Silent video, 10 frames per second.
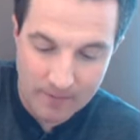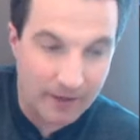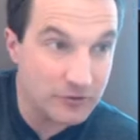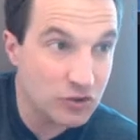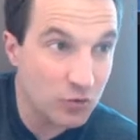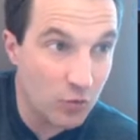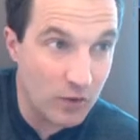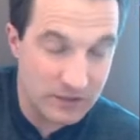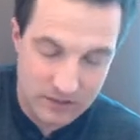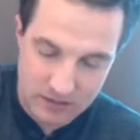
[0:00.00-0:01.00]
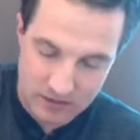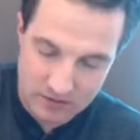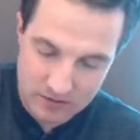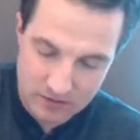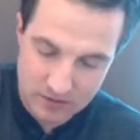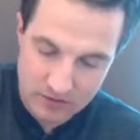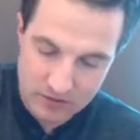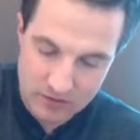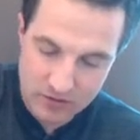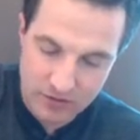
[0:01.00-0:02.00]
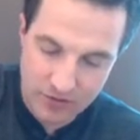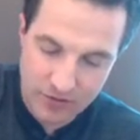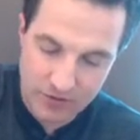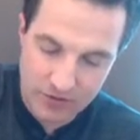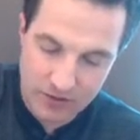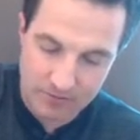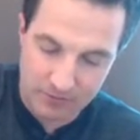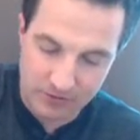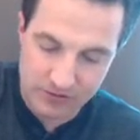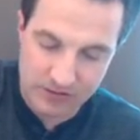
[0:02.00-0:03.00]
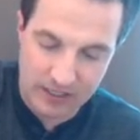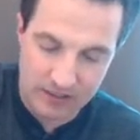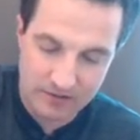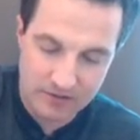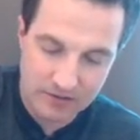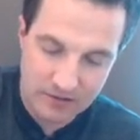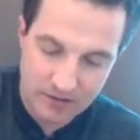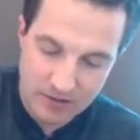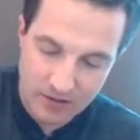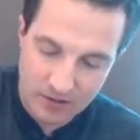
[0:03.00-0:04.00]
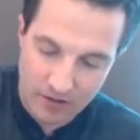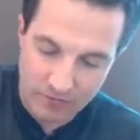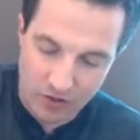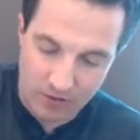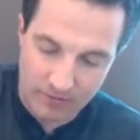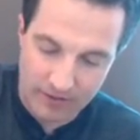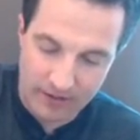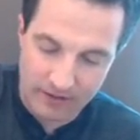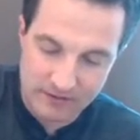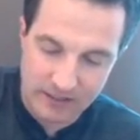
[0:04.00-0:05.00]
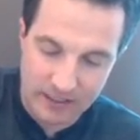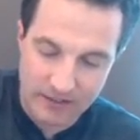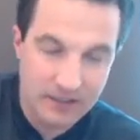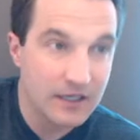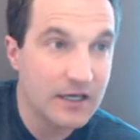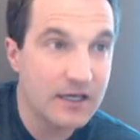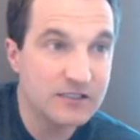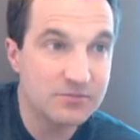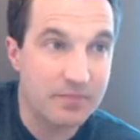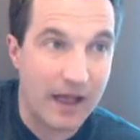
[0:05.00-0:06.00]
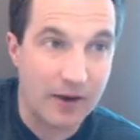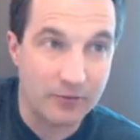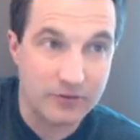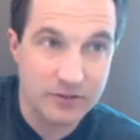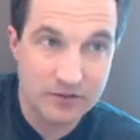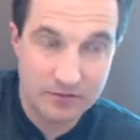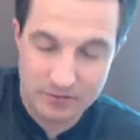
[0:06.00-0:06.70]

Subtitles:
about 20 to 30% of carbon dioxide is bound